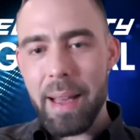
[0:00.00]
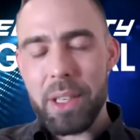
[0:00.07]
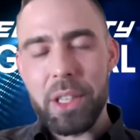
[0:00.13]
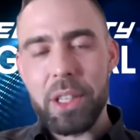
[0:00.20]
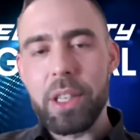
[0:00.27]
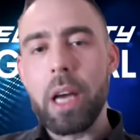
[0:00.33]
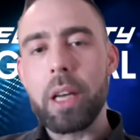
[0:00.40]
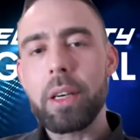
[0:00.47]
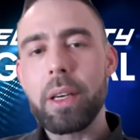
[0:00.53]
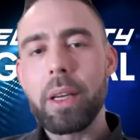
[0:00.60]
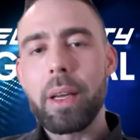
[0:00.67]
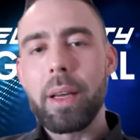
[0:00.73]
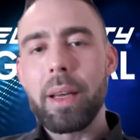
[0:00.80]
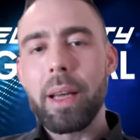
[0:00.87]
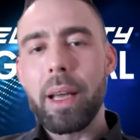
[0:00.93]
Sun
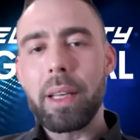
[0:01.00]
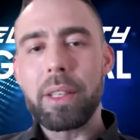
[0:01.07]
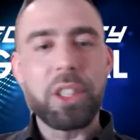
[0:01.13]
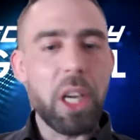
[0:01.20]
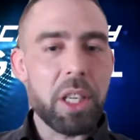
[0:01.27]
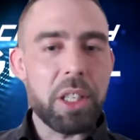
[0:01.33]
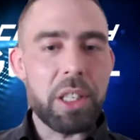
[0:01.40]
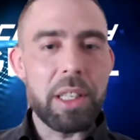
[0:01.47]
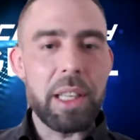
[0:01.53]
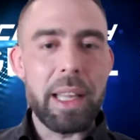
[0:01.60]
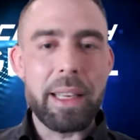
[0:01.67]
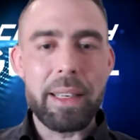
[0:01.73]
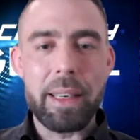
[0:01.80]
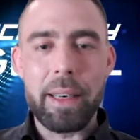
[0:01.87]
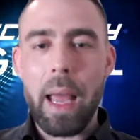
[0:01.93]
and
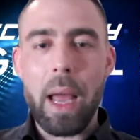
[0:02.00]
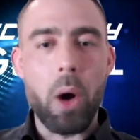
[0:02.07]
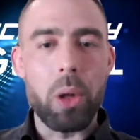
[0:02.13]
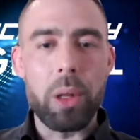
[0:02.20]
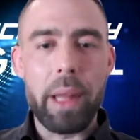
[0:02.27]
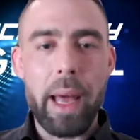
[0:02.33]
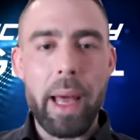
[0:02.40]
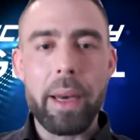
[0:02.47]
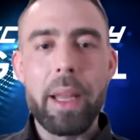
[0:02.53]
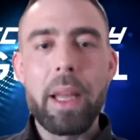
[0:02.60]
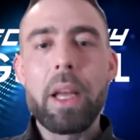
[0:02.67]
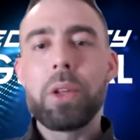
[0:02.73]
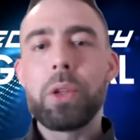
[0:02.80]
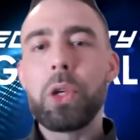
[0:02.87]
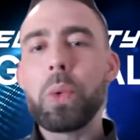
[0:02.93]
Justlin and all that,
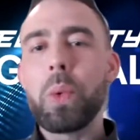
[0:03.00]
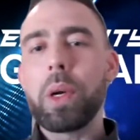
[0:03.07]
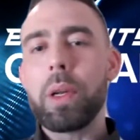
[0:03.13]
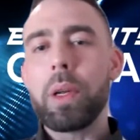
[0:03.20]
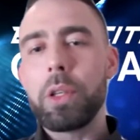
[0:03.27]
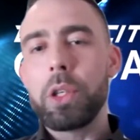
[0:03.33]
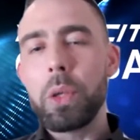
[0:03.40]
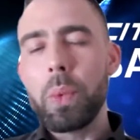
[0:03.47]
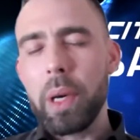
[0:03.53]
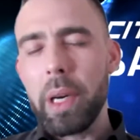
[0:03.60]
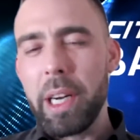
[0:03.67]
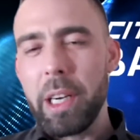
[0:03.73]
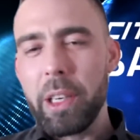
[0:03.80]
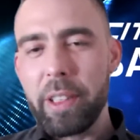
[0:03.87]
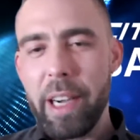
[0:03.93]
you want to
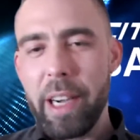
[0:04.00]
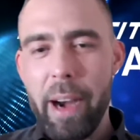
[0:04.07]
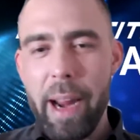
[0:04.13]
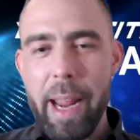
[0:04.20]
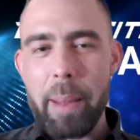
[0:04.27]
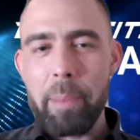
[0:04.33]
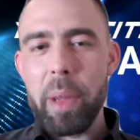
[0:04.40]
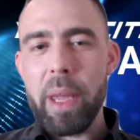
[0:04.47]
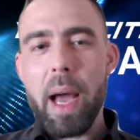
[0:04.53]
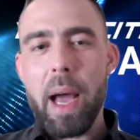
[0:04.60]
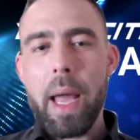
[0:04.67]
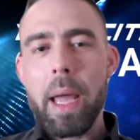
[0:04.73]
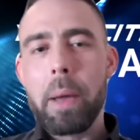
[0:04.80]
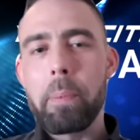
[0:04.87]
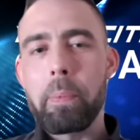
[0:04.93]
hear their
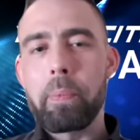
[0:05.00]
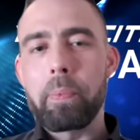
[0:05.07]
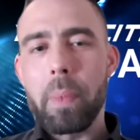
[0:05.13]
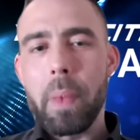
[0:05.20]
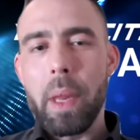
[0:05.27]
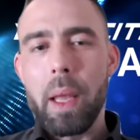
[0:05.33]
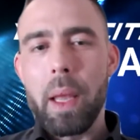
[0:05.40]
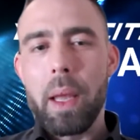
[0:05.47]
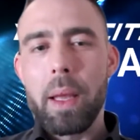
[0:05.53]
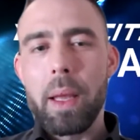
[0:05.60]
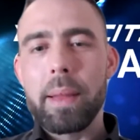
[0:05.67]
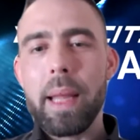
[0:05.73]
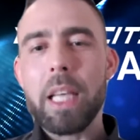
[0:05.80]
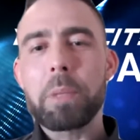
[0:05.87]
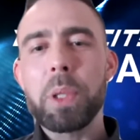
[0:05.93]
API?
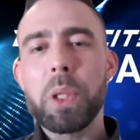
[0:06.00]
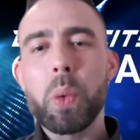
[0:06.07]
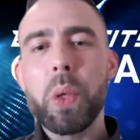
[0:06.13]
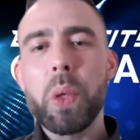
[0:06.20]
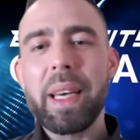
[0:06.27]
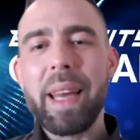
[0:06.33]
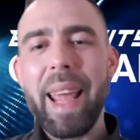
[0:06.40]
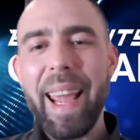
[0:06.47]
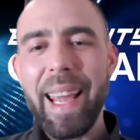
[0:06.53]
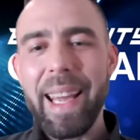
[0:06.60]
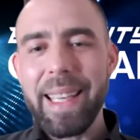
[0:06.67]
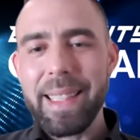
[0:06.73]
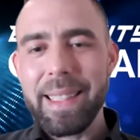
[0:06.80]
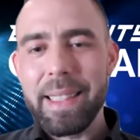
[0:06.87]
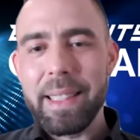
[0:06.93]
That's between
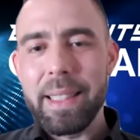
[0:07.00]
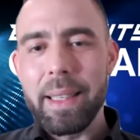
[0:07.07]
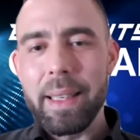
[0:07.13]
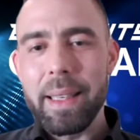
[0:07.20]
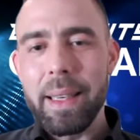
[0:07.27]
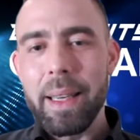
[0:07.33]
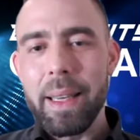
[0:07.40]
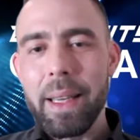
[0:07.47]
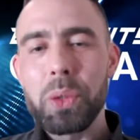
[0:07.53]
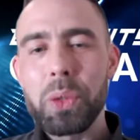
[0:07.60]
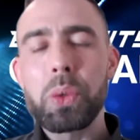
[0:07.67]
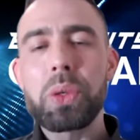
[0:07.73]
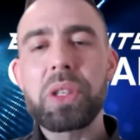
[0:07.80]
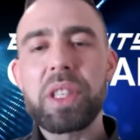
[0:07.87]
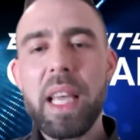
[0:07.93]
8
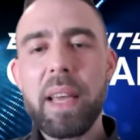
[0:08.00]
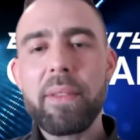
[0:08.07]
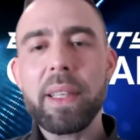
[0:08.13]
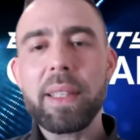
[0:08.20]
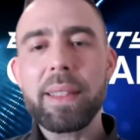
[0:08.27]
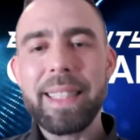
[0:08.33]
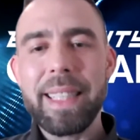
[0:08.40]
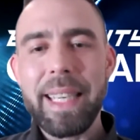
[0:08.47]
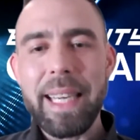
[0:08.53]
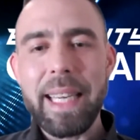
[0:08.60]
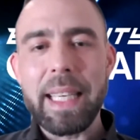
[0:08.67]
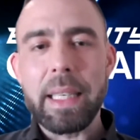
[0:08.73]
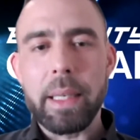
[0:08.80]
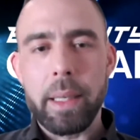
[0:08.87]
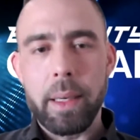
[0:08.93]
to
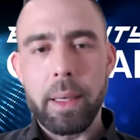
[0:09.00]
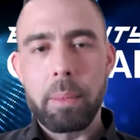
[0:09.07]
17%